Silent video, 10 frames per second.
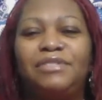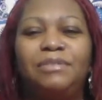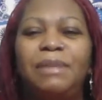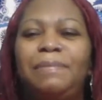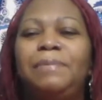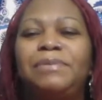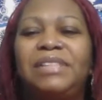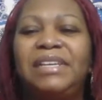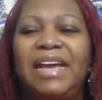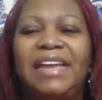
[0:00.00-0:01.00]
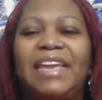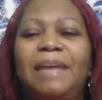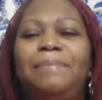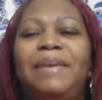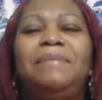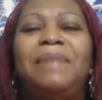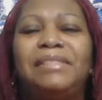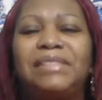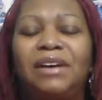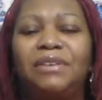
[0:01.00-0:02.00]
So many people say that I can't be
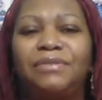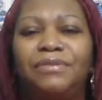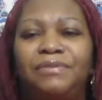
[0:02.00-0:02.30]
myself.